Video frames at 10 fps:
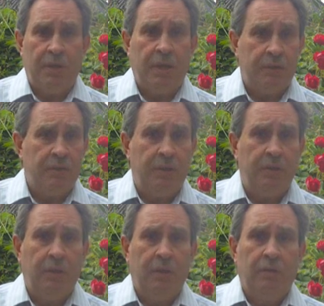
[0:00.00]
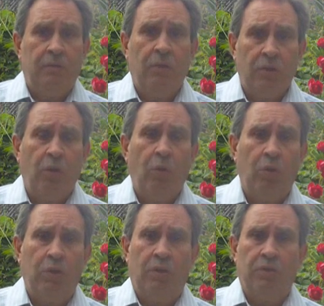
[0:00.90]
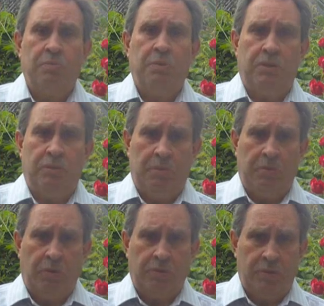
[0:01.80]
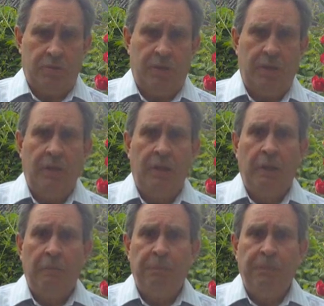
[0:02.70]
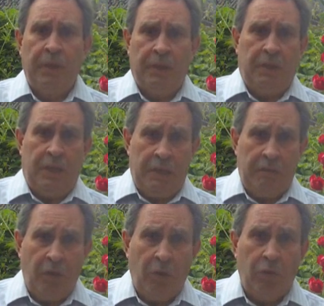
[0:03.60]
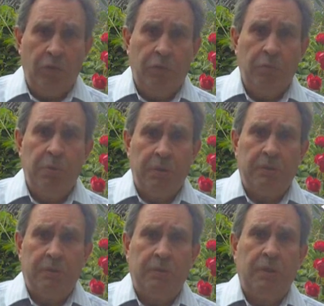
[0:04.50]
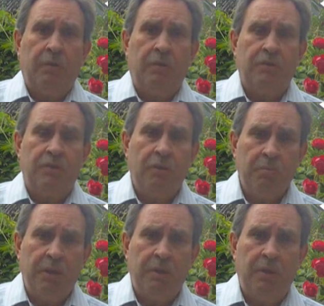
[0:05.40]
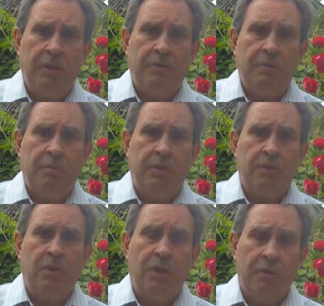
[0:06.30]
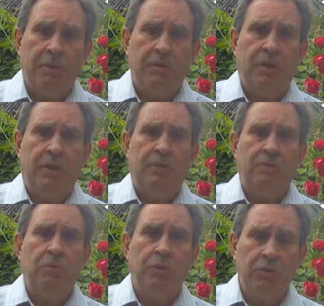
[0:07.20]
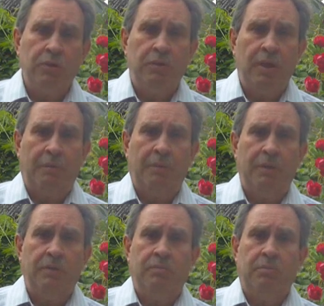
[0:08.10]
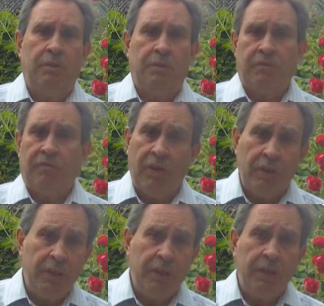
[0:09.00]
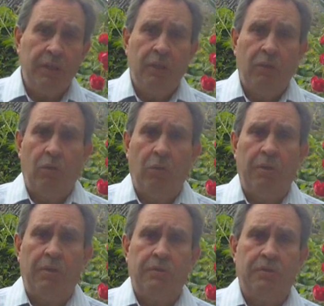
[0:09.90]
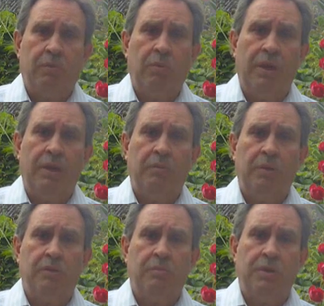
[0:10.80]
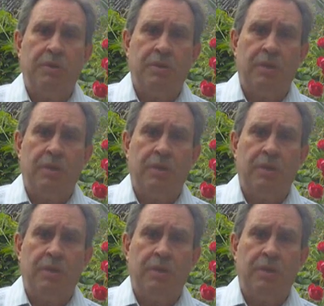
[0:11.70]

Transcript: protected, not at all costs, because we've got to see it evolve, but there are so many ways in which climate change will do damage, whether it's flooding or whether it's the way in which we